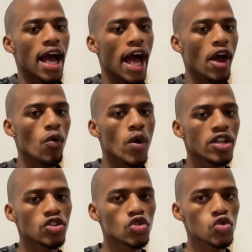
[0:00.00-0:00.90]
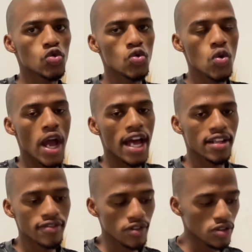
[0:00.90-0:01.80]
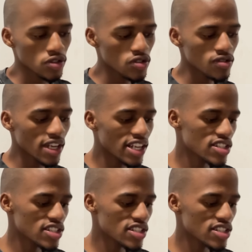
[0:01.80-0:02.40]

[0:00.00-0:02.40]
I went to Hatfield to get